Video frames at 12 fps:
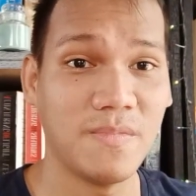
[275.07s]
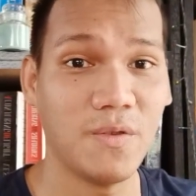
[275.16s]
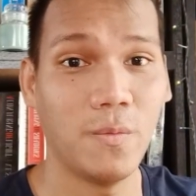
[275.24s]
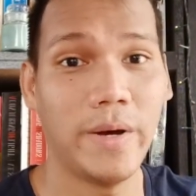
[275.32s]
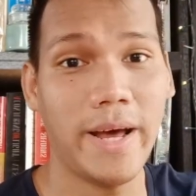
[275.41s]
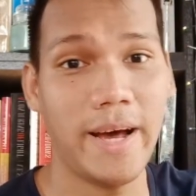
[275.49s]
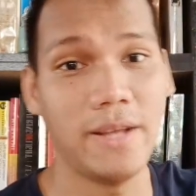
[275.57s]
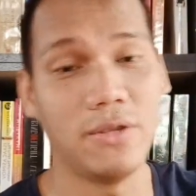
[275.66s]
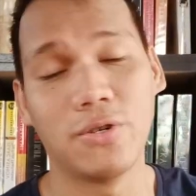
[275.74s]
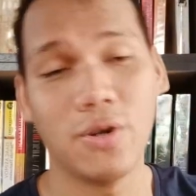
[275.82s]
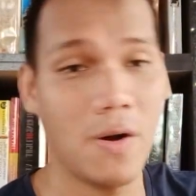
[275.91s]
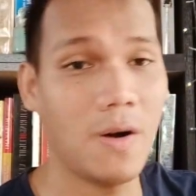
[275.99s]
when I
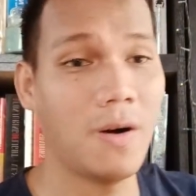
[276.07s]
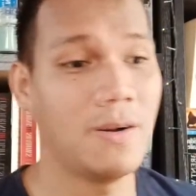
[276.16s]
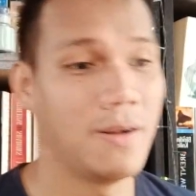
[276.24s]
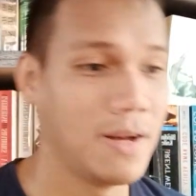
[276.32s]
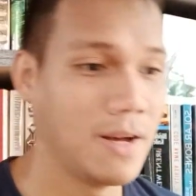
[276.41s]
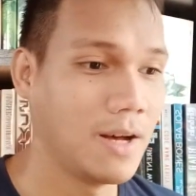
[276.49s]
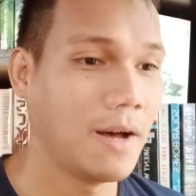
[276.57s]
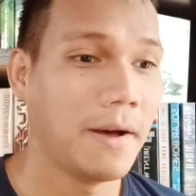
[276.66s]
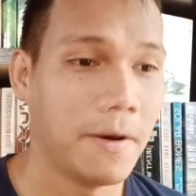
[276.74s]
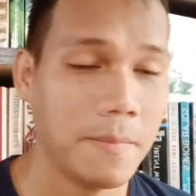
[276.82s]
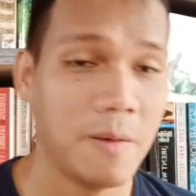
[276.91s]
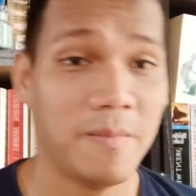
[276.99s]
draw
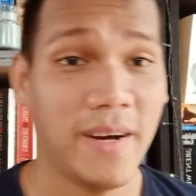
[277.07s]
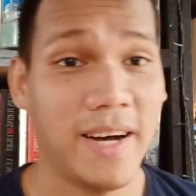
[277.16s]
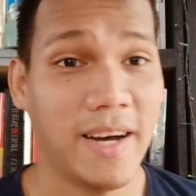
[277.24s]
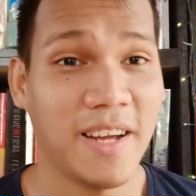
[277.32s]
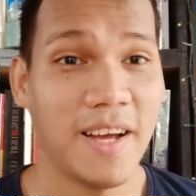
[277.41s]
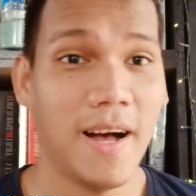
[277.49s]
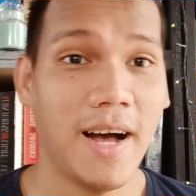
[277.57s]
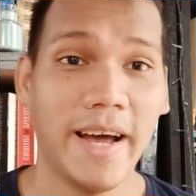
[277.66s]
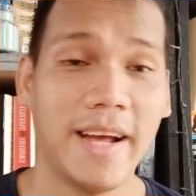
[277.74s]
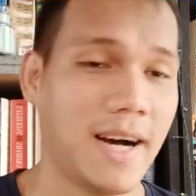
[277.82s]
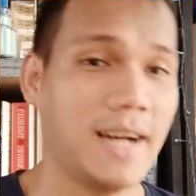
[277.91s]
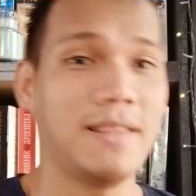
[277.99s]
on my mug, I
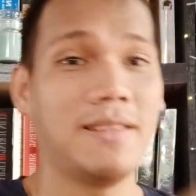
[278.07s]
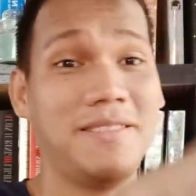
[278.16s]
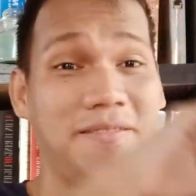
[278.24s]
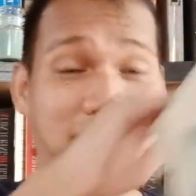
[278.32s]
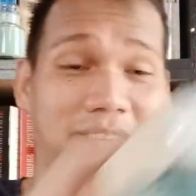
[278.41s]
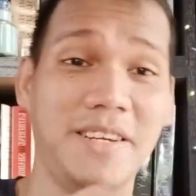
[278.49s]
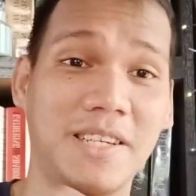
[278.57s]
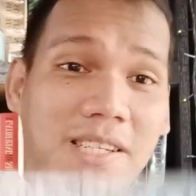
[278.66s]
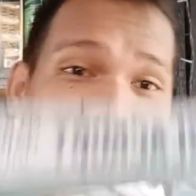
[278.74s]
got this